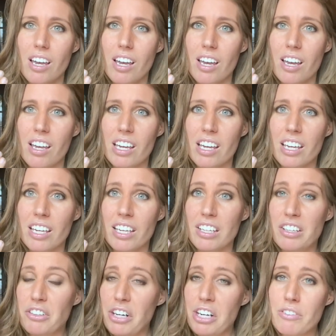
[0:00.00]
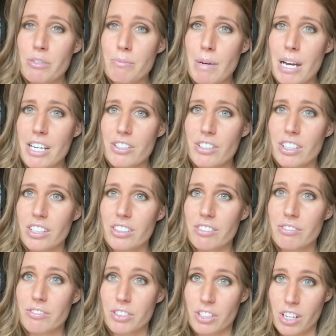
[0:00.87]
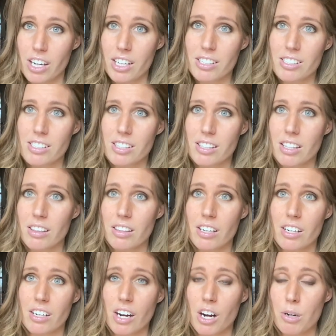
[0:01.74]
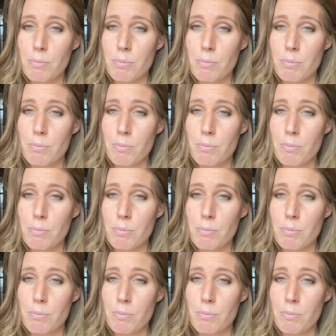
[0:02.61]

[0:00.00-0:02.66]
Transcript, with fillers: a great reminder for us that there are